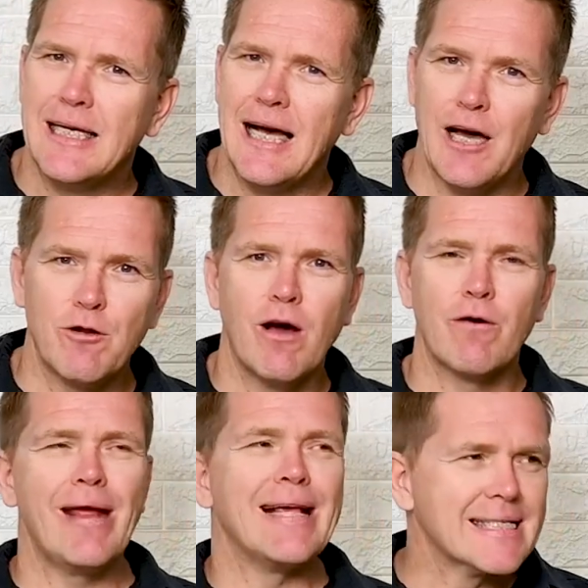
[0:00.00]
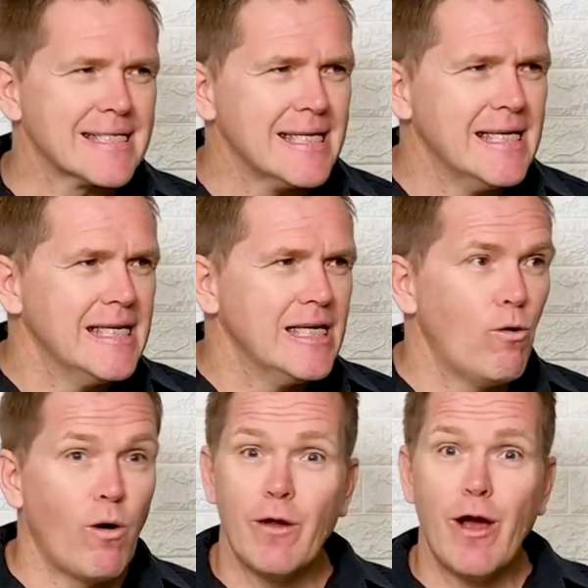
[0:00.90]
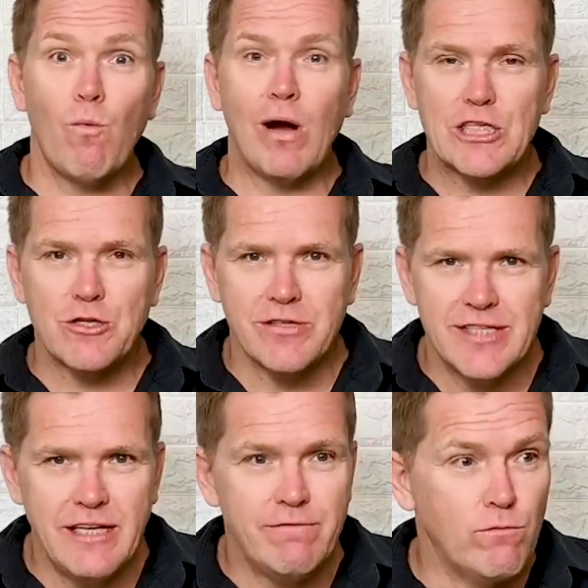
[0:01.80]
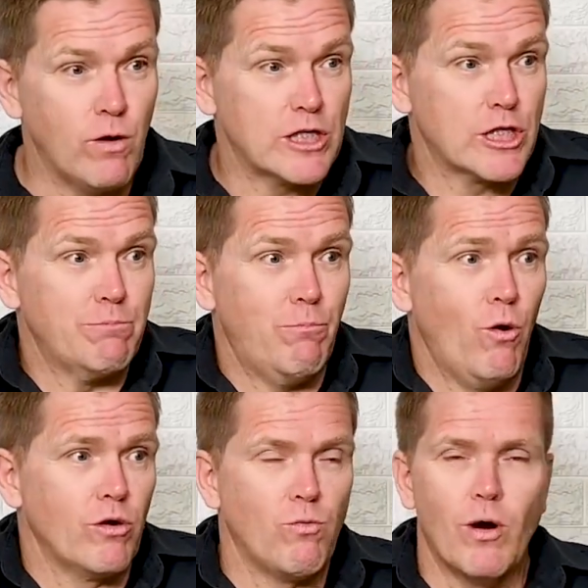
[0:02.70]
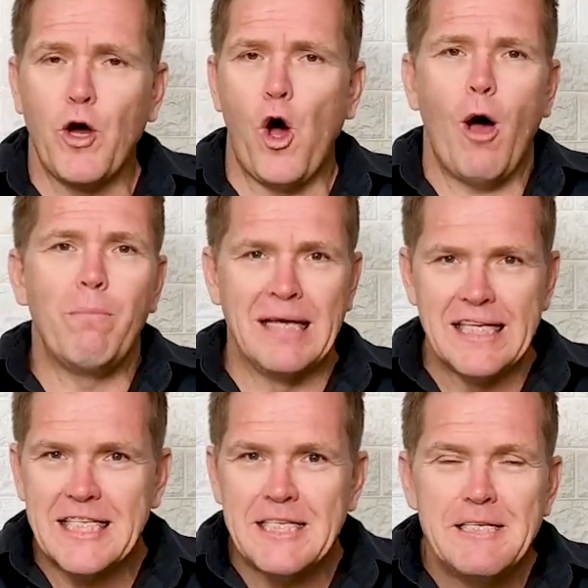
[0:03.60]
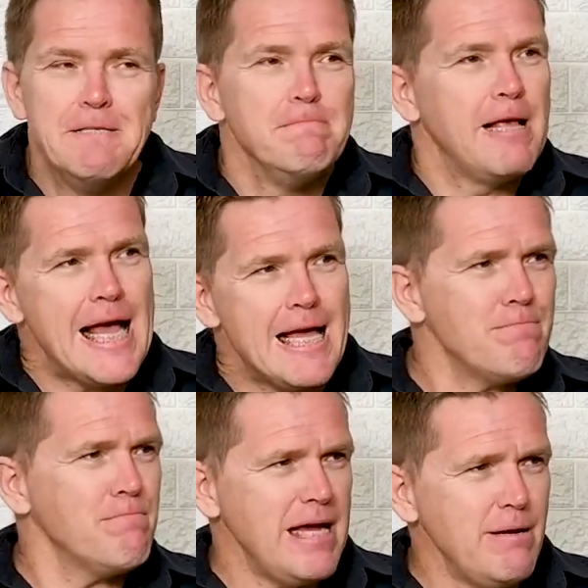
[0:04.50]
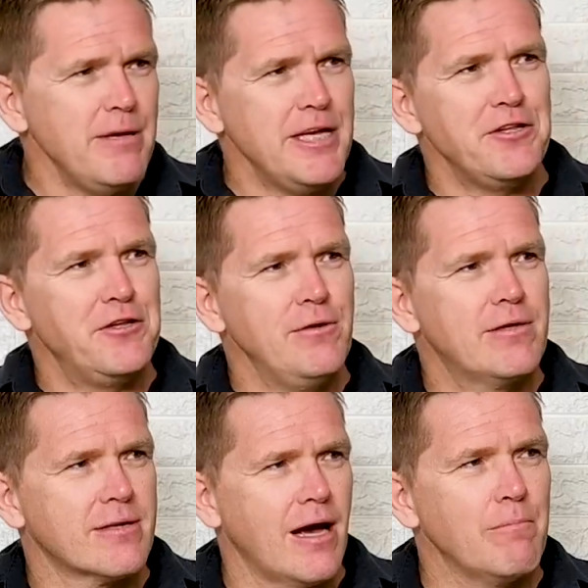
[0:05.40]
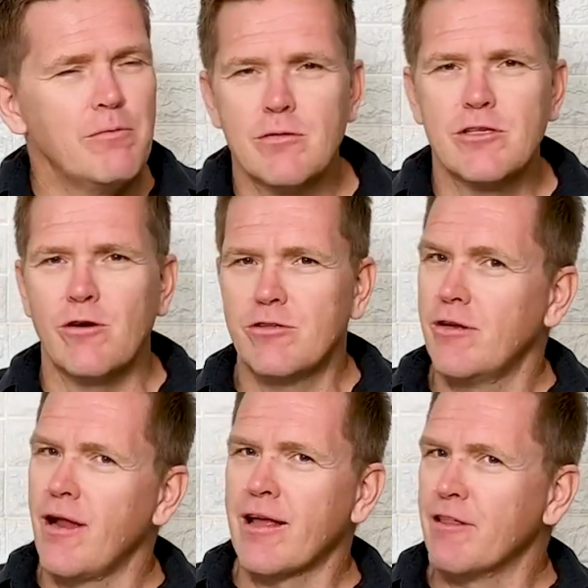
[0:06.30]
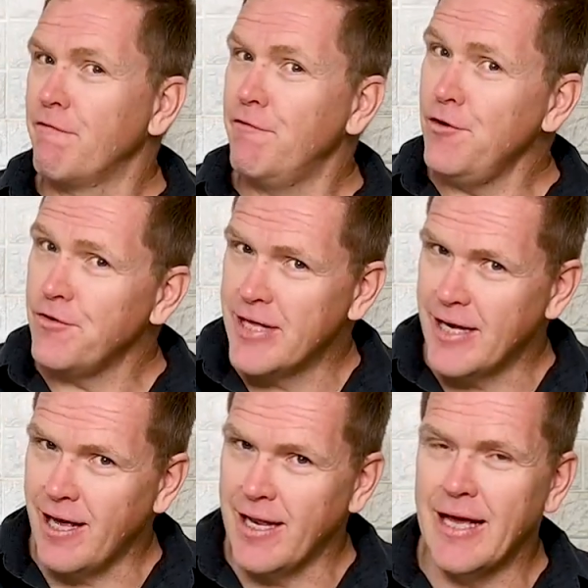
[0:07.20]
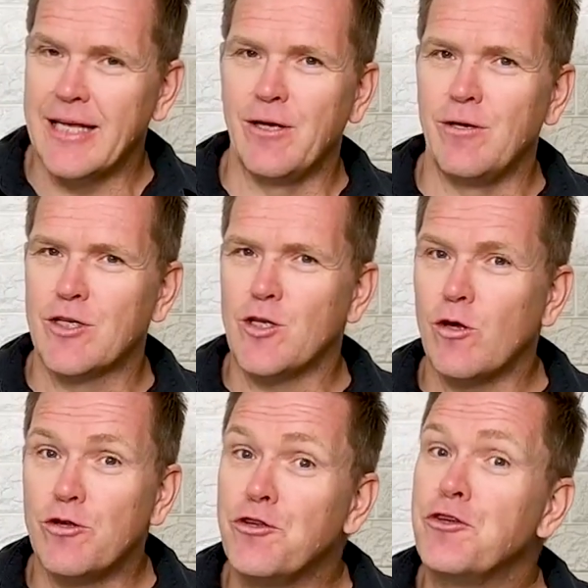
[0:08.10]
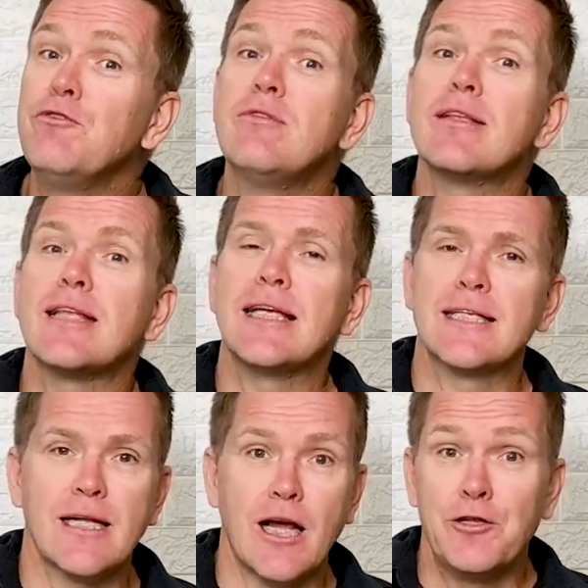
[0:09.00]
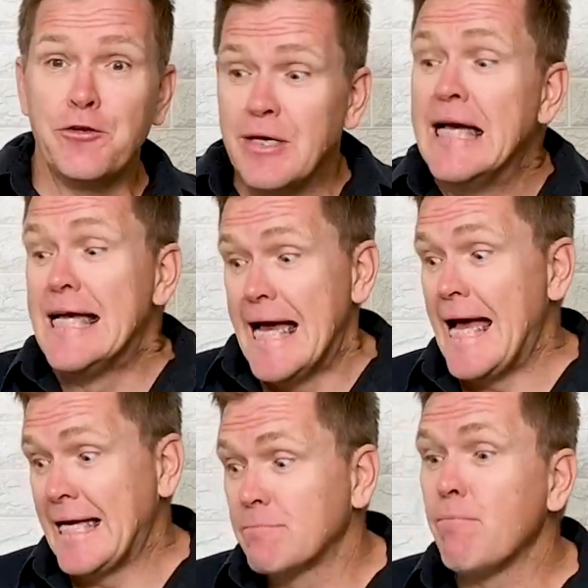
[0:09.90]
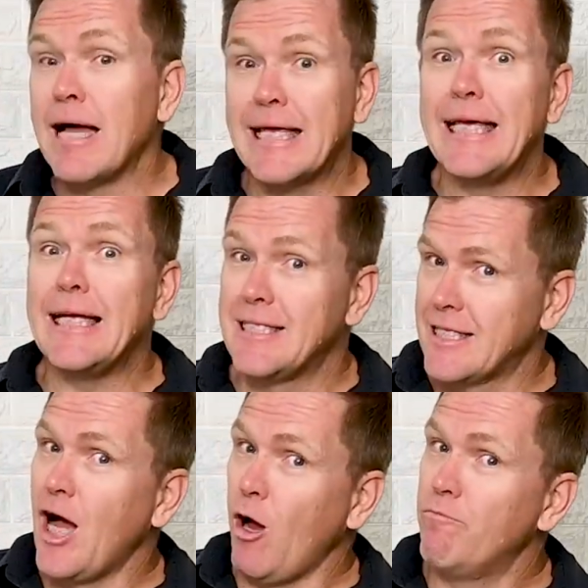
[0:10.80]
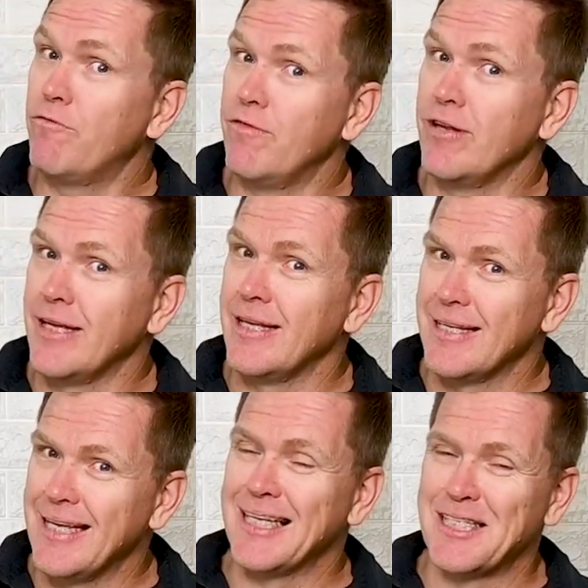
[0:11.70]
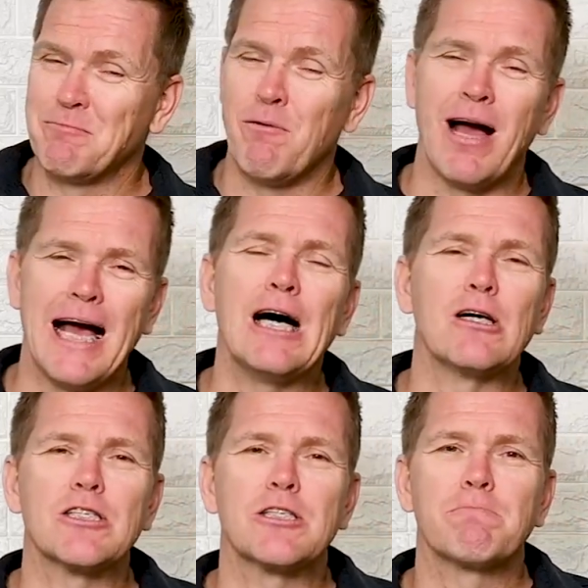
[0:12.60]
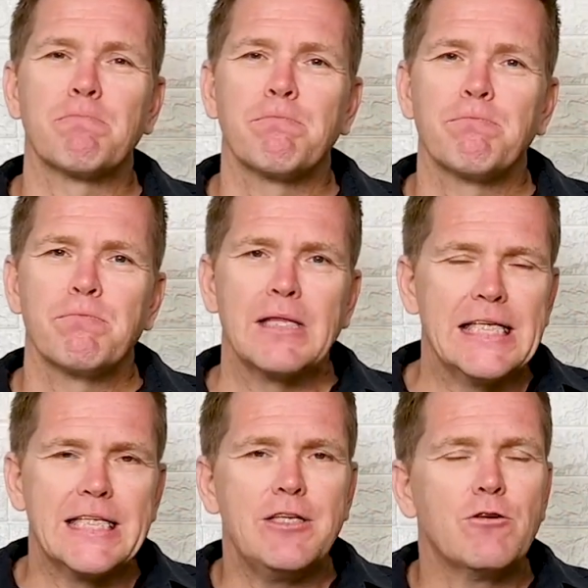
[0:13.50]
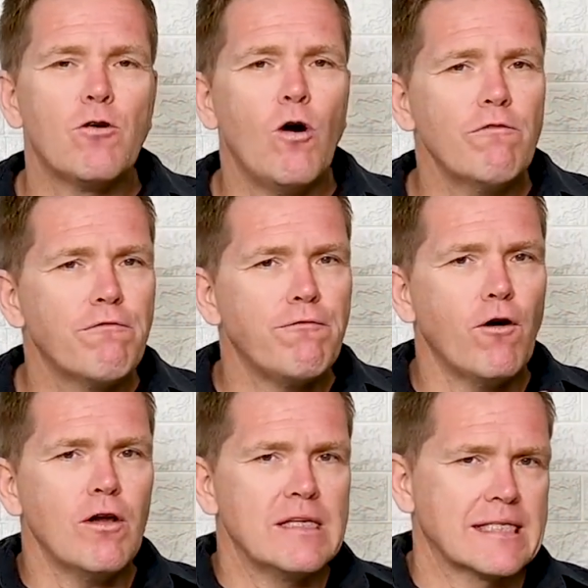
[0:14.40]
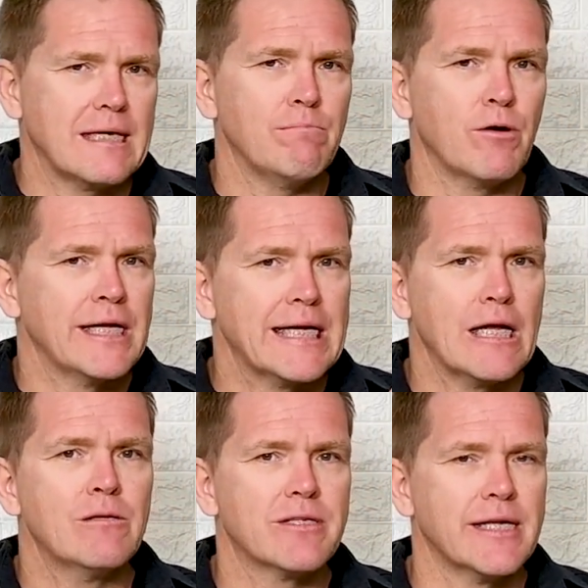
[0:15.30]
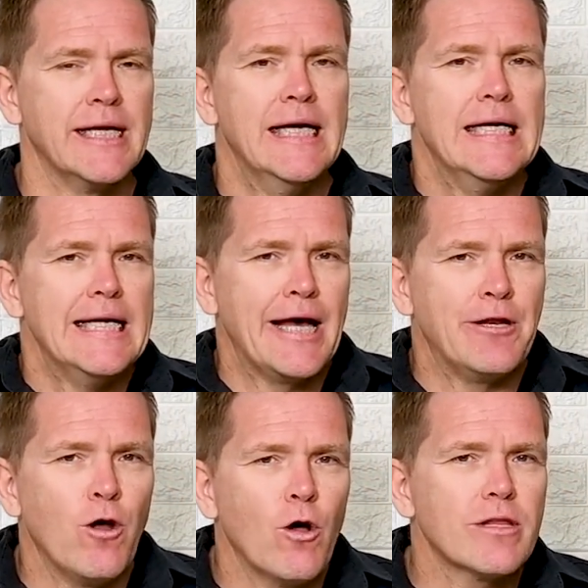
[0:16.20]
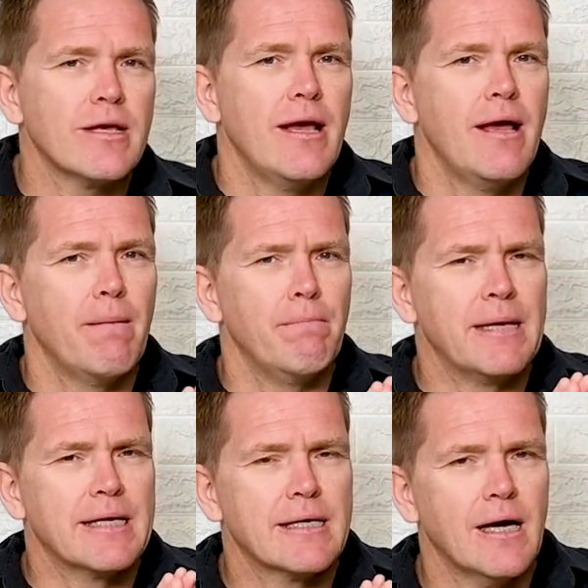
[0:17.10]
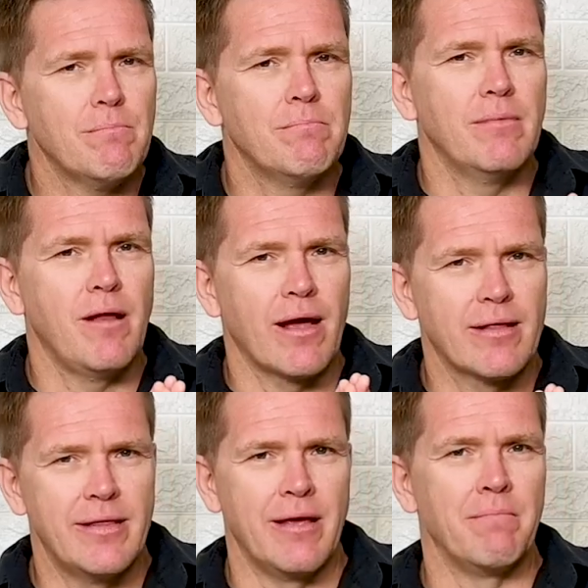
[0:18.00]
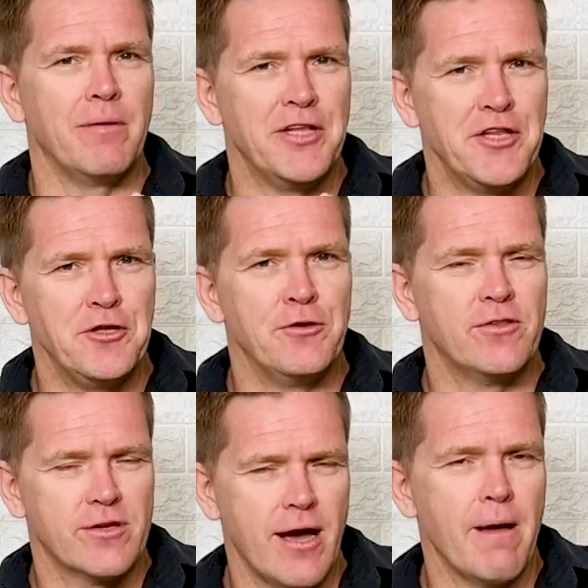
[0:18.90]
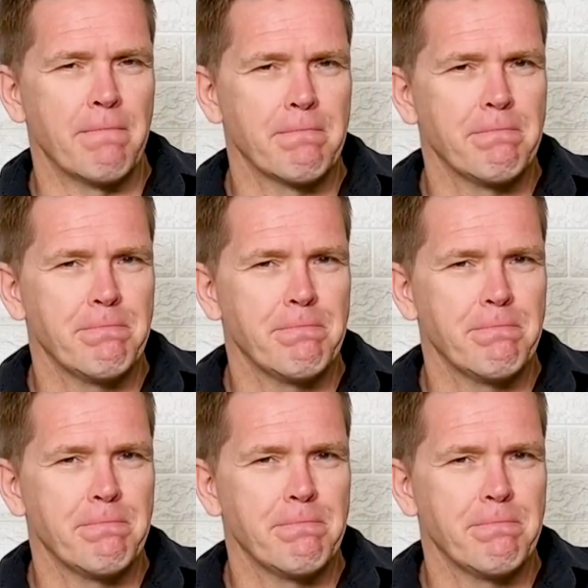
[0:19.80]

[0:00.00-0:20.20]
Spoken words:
How do I rest? What do I watch on TV? What sport? What hobbies? And maybe in due time, you'll start to like the food that I like. You start to do the things that I do, as my kids hopefully does in my house. You see, you can't follow somebody closely and not become like them in due time.